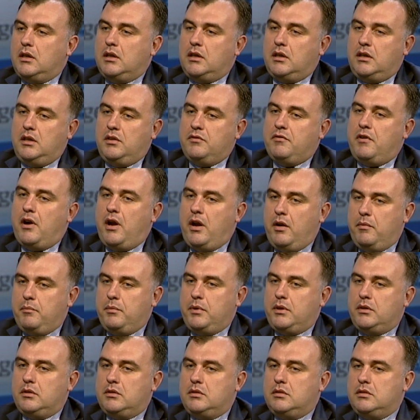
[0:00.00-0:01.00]

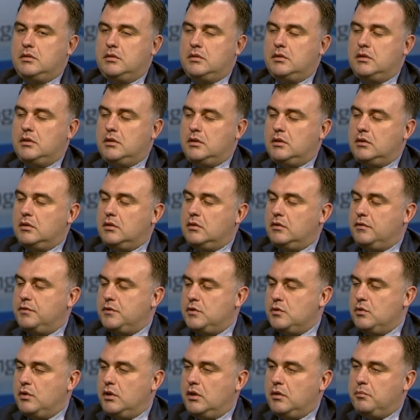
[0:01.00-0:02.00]
environment of
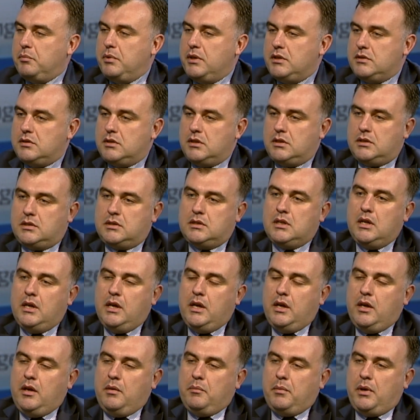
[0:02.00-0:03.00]
doing business.
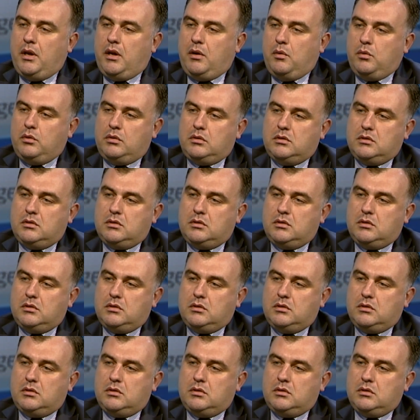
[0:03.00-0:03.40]
But I would